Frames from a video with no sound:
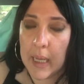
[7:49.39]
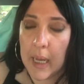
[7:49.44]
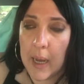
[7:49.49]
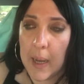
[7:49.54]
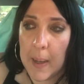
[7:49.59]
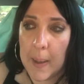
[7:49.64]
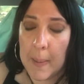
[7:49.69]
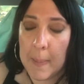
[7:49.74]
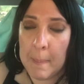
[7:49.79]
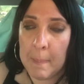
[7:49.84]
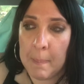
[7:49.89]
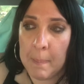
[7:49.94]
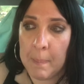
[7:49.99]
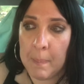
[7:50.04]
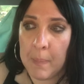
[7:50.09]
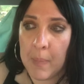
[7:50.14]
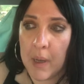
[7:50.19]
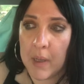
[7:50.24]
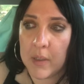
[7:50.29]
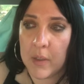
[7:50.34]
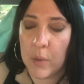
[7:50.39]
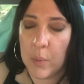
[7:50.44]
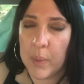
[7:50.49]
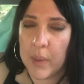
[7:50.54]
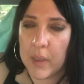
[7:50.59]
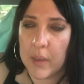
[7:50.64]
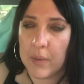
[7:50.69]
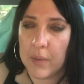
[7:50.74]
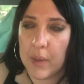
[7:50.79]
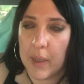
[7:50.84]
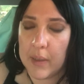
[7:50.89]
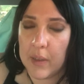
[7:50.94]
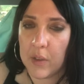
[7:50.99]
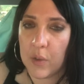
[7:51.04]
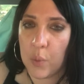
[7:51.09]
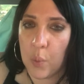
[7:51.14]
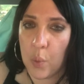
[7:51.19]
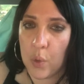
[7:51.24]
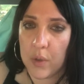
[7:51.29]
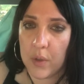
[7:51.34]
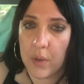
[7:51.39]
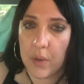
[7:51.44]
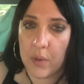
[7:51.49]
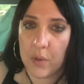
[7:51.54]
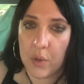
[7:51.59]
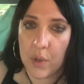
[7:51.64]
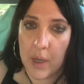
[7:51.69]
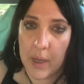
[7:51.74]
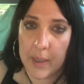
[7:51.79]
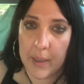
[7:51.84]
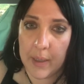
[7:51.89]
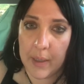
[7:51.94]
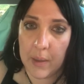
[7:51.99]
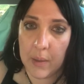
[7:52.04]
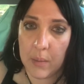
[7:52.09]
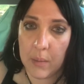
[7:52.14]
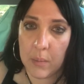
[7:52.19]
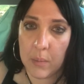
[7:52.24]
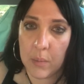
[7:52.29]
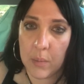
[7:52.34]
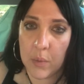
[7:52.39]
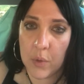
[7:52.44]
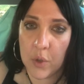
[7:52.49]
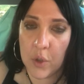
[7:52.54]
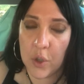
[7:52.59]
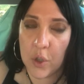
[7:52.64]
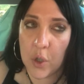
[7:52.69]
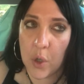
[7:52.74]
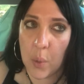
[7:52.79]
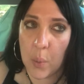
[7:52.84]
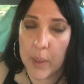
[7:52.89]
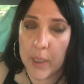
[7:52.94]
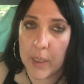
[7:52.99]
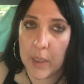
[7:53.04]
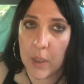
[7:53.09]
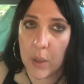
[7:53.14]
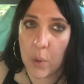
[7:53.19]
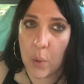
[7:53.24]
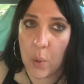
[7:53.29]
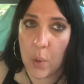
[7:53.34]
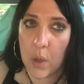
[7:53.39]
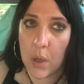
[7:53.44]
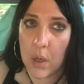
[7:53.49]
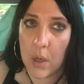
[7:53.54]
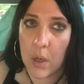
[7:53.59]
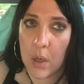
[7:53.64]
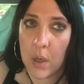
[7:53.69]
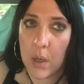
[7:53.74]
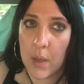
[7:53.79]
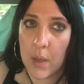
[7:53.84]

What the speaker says: I do believe that it's worth trying, showing your